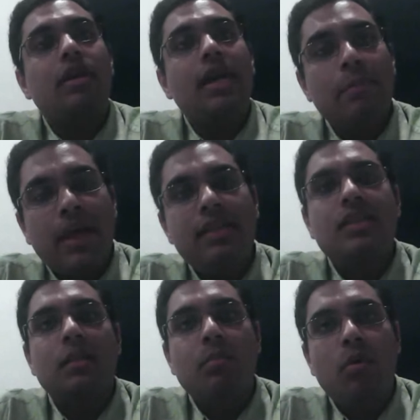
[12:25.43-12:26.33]

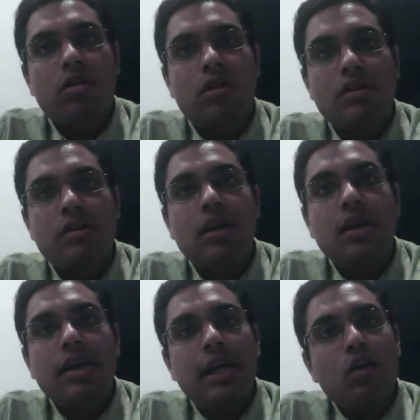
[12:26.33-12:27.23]
immense importance
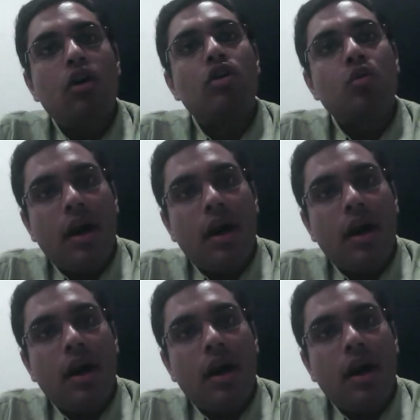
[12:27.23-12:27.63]
in order to